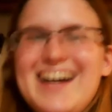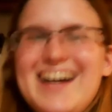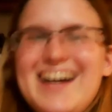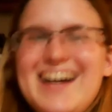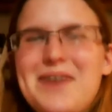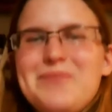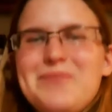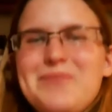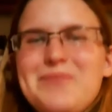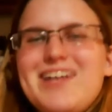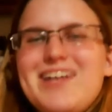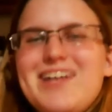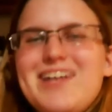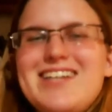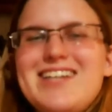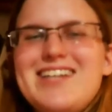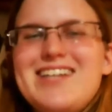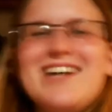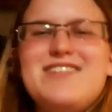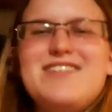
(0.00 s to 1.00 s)
blood
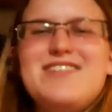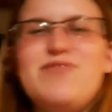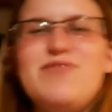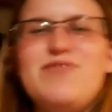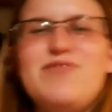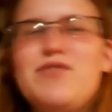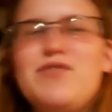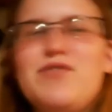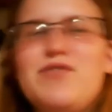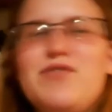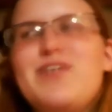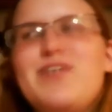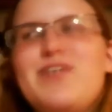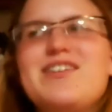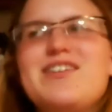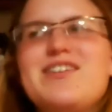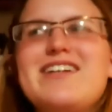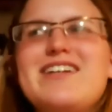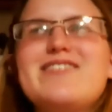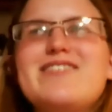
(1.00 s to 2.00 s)
tests for vocal
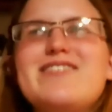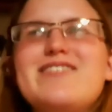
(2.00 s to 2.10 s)
tics.